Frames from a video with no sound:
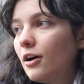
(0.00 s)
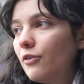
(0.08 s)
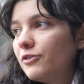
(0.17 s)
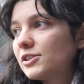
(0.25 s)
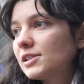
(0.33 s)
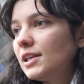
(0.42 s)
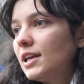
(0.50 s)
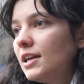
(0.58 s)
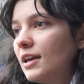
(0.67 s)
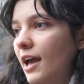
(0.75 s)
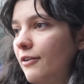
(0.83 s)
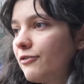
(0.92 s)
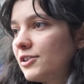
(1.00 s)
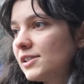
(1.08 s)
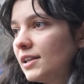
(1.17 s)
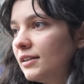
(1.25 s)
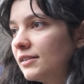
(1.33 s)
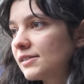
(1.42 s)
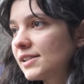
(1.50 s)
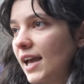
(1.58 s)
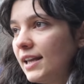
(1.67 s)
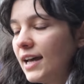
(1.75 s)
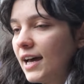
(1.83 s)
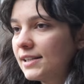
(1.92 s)
Obviously, every single
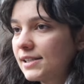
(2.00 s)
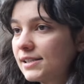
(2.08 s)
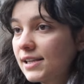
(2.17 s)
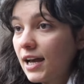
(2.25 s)
saint has its